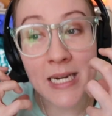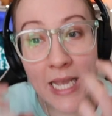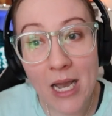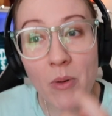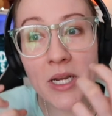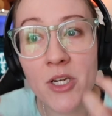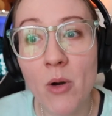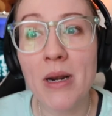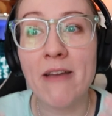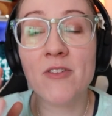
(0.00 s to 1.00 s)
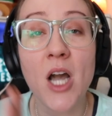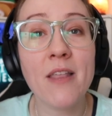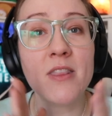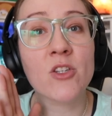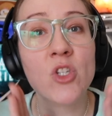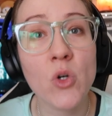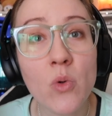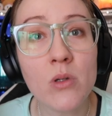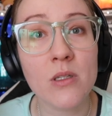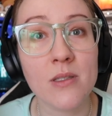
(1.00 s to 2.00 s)
Now I know, and I've got the
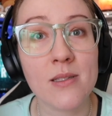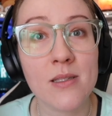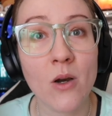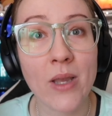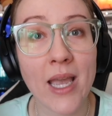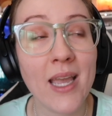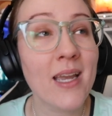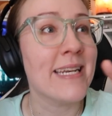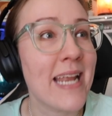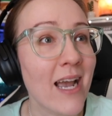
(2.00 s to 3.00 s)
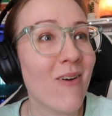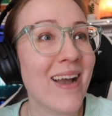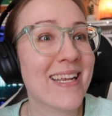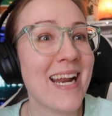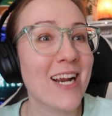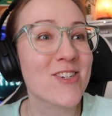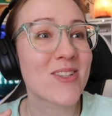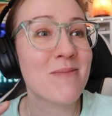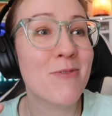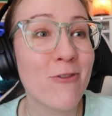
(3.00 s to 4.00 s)
tools, okay? Now I can
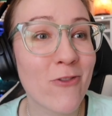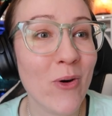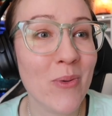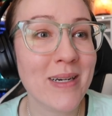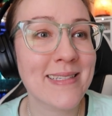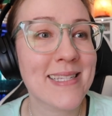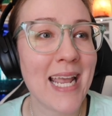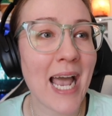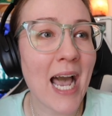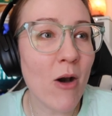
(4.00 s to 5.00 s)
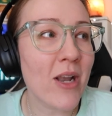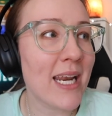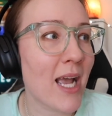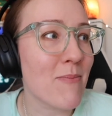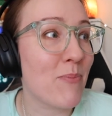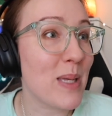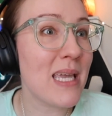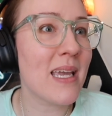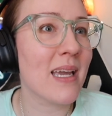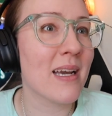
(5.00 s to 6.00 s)
actually move forward and say, how can I
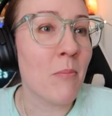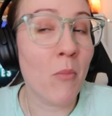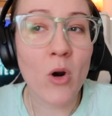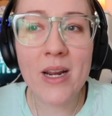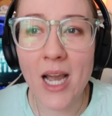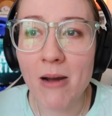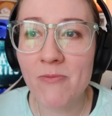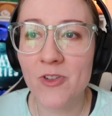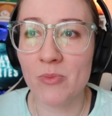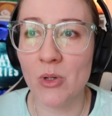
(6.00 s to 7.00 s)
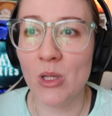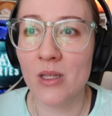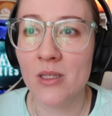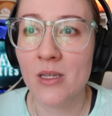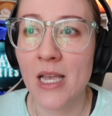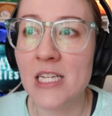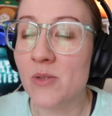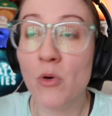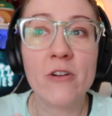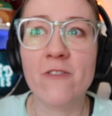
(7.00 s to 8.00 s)
be more comfortable
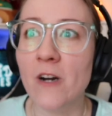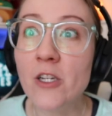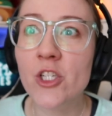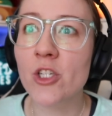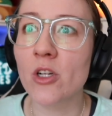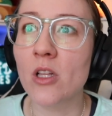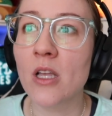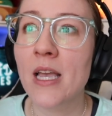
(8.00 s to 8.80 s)
and more functional